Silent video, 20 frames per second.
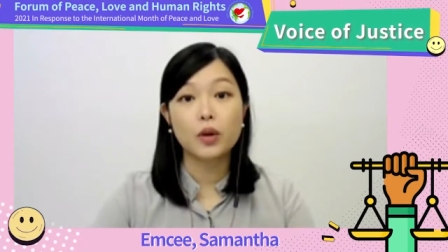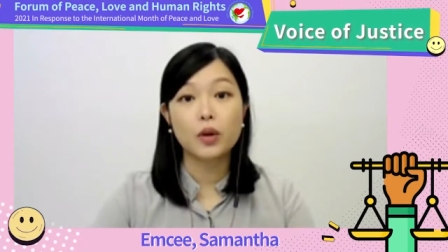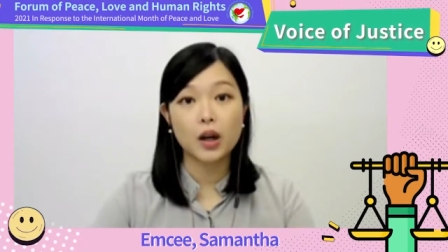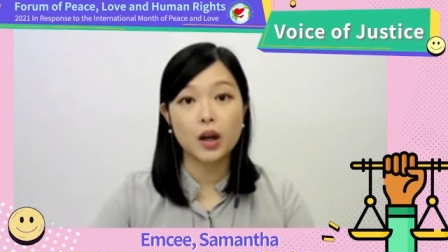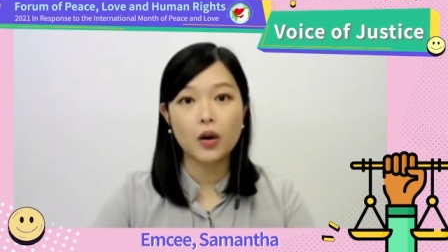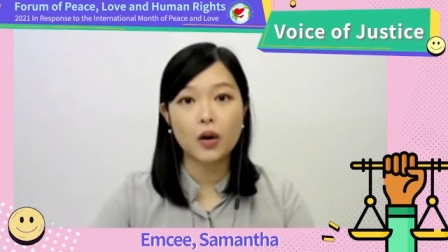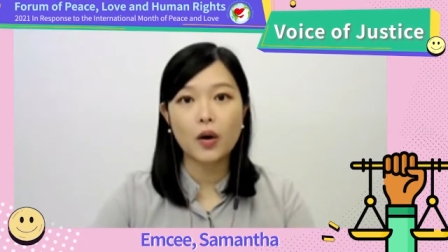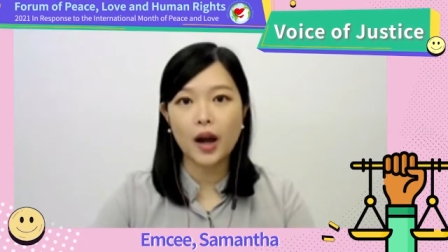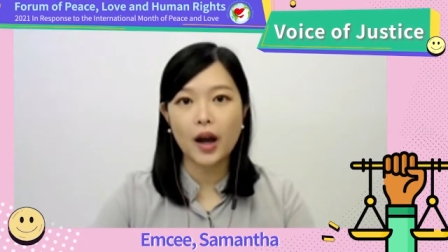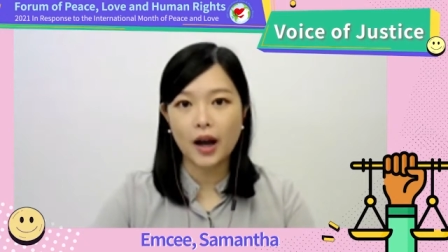
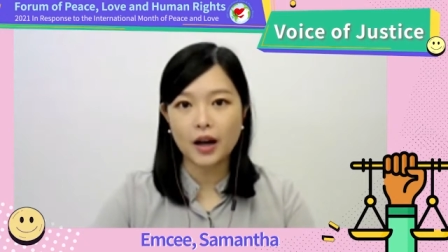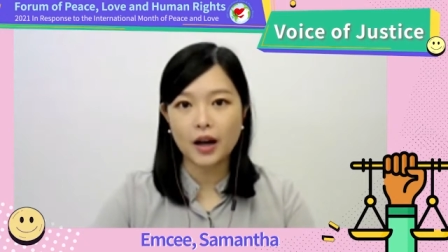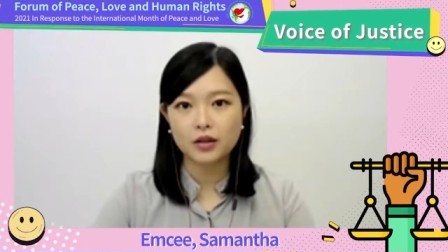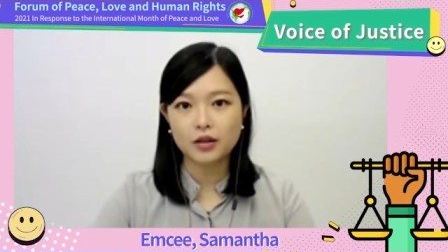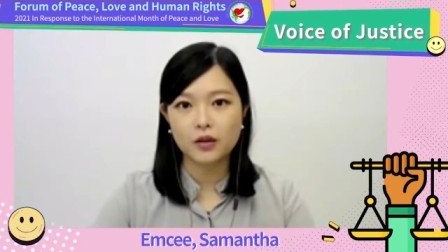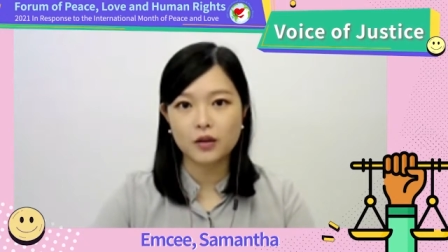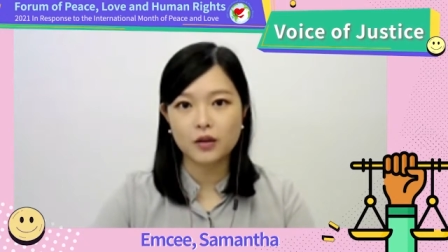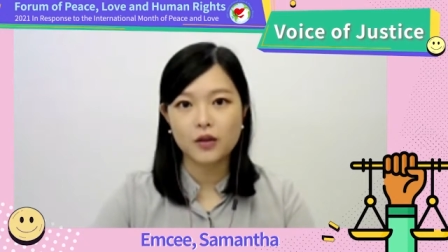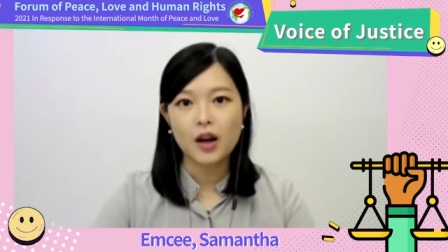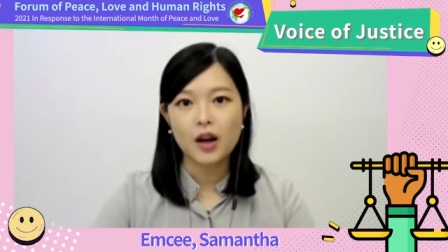real
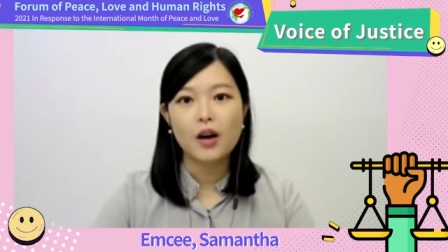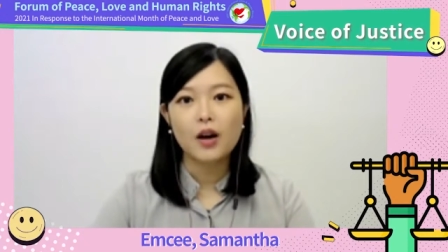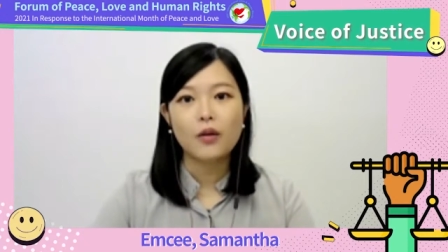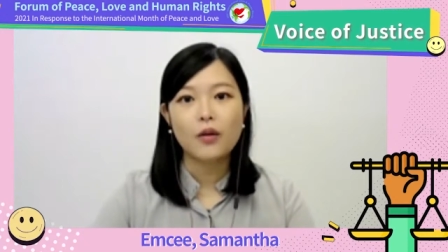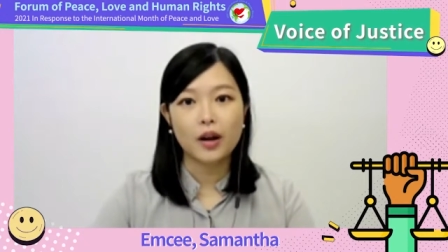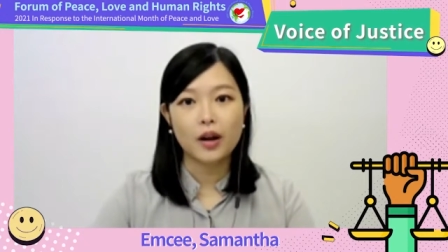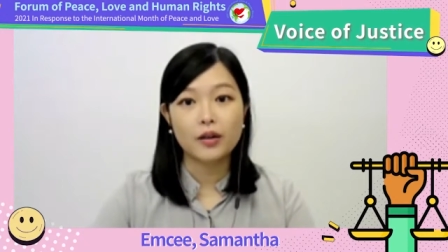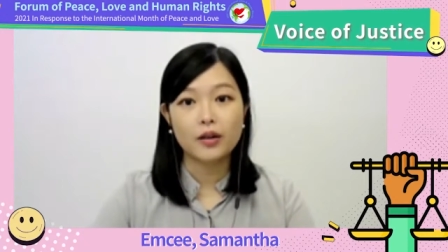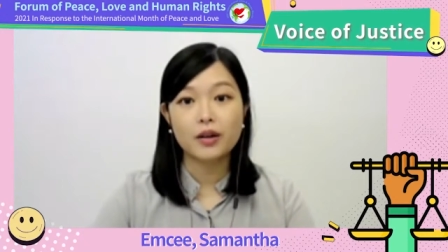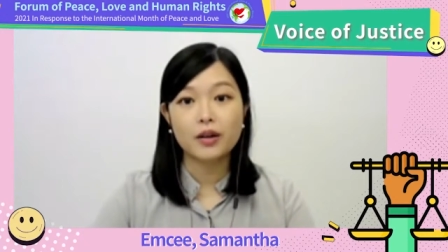active
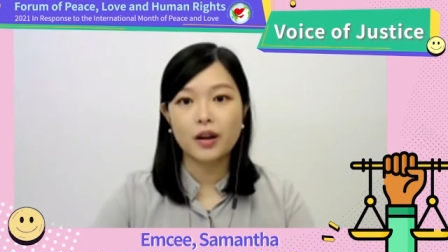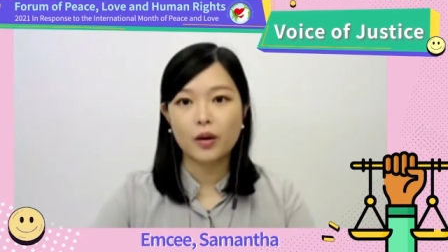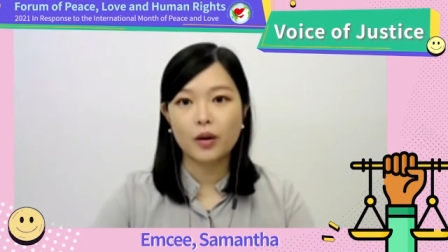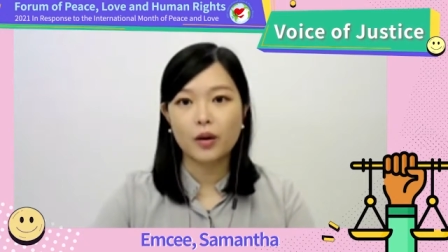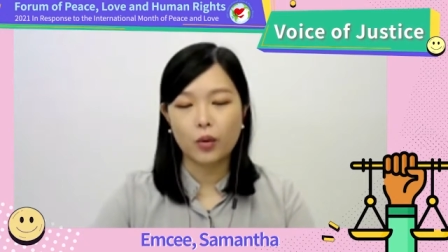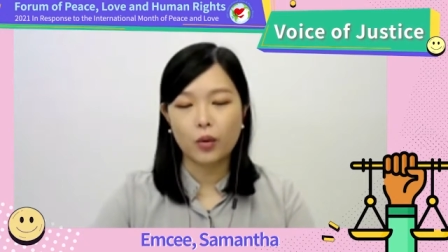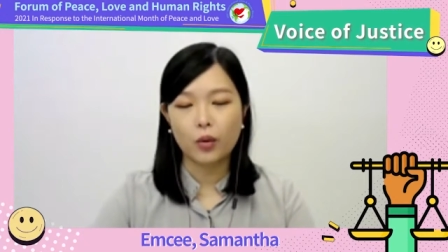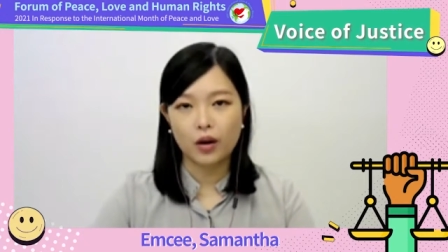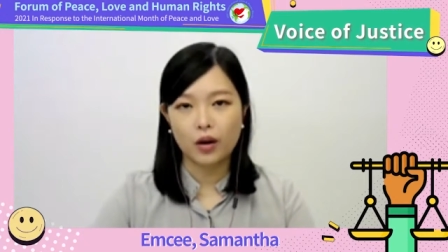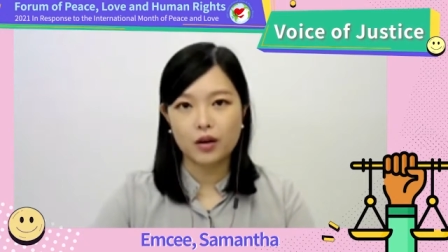rather
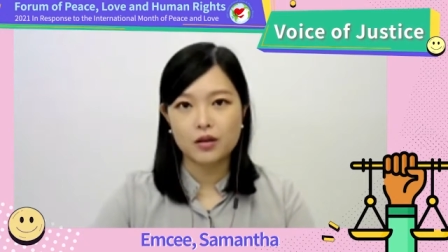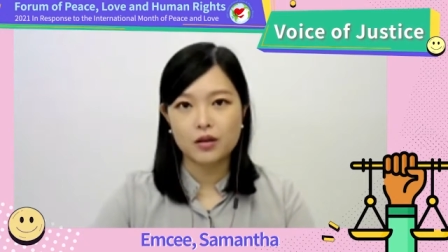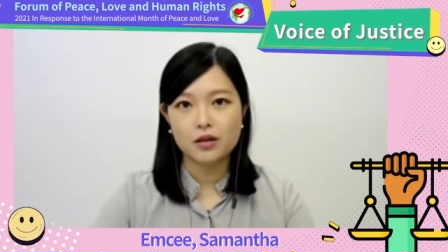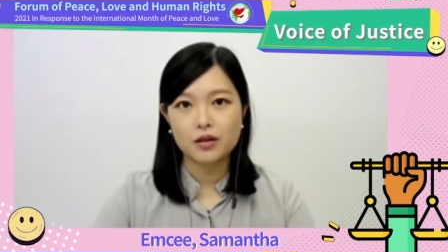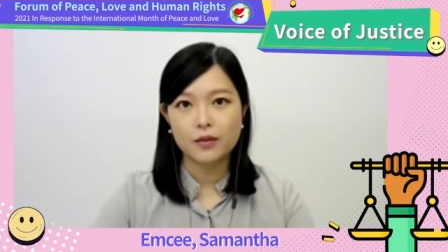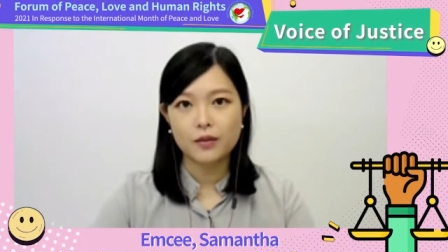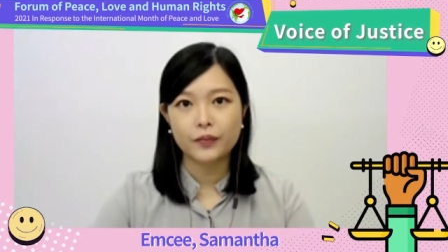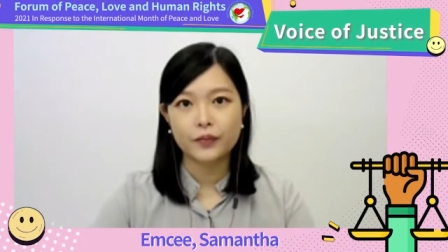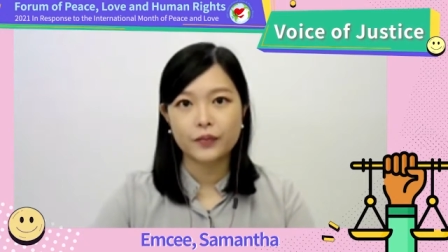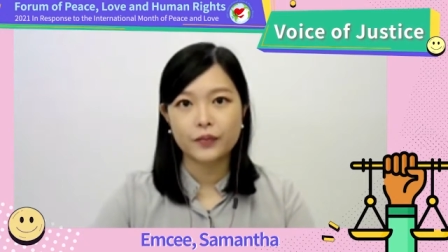than
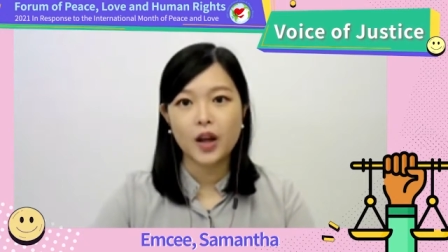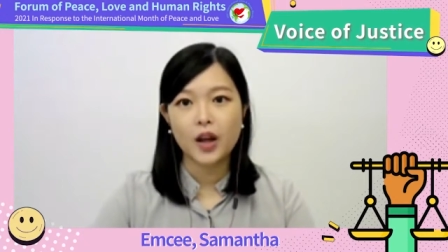words.